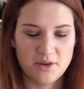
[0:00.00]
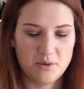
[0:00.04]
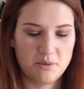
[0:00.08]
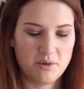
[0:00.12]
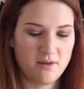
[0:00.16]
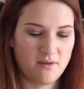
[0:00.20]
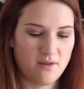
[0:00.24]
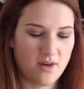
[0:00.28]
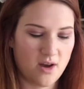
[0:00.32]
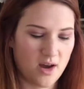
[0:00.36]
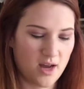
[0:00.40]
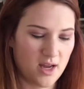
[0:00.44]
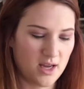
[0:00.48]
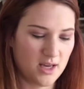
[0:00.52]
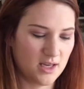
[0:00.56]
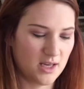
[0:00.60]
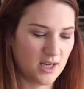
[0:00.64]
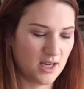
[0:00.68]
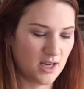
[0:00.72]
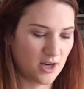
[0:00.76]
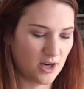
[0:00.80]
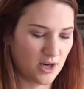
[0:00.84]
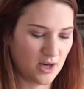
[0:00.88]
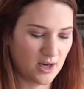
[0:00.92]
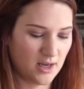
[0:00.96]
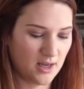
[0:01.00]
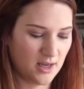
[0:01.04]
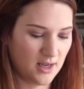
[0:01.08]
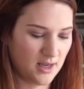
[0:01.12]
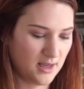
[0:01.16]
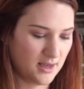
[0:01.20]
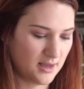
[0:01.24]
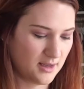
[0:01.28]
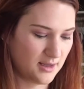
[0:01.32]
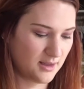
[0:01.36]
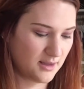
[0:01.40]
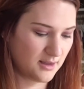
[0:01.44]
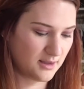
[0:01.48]
that we've got in here
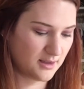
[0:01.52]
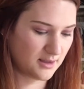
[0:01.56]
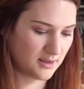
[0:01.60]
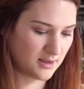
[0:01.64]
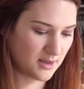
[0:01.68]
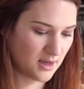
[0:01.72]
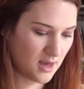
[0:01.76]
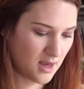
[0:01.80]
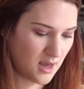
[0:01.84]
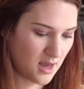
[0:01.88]
is